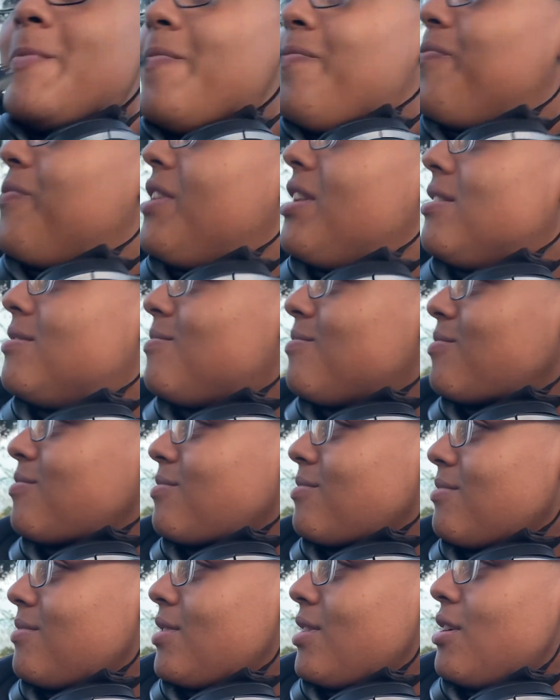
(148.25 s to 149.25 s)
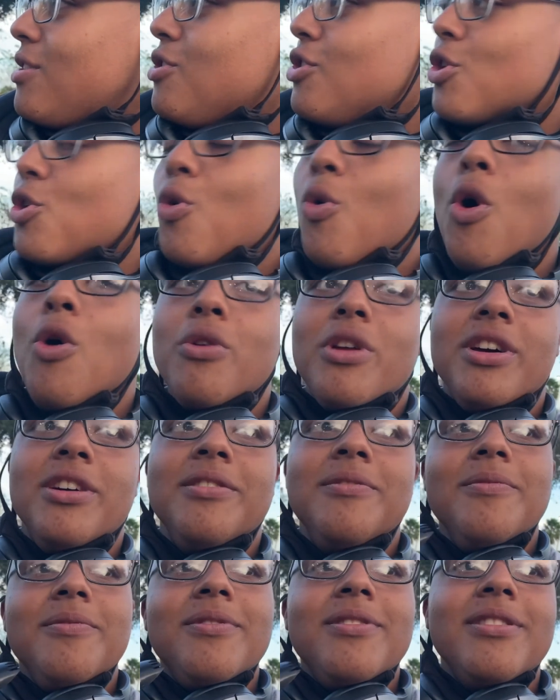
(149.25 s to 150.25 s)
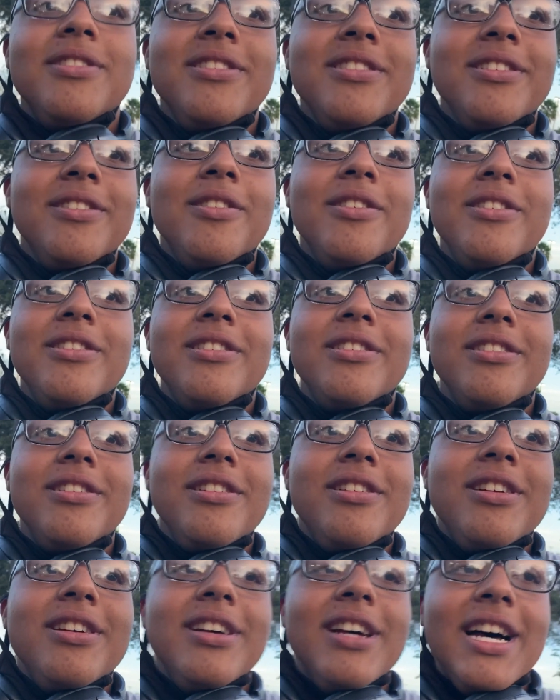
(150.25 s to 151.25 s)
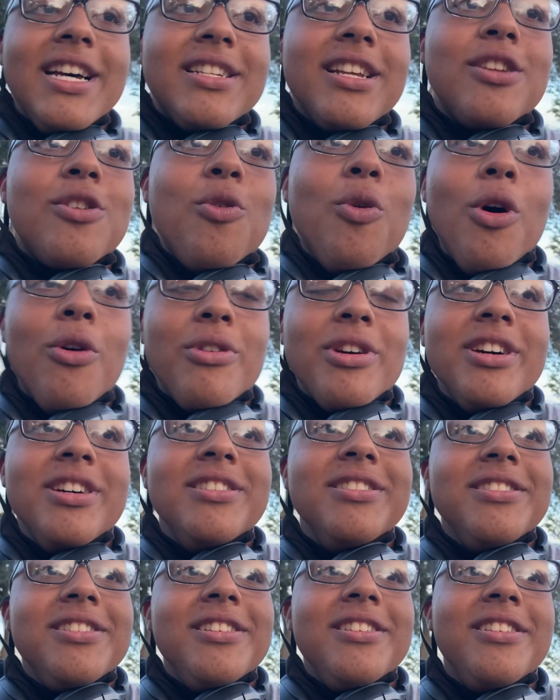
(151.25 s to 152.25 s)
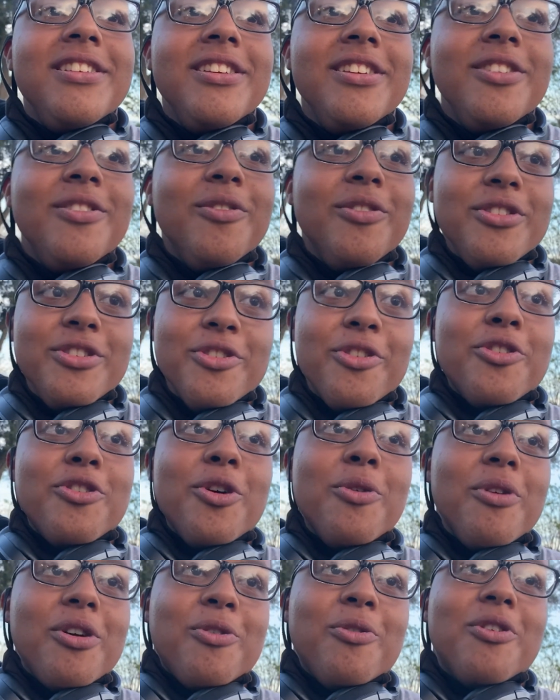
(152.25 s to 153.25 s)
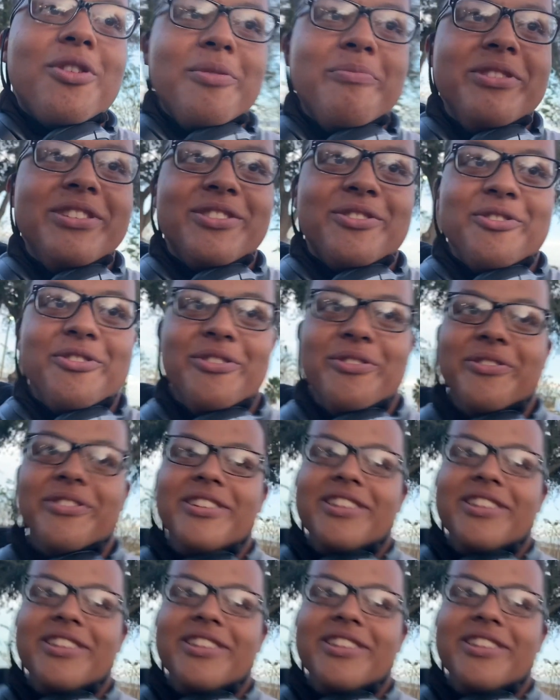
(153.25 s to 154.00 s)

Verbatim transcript: The quota? The quota. You said quota. I said quota. You said quota. You don't know what quota means, do you?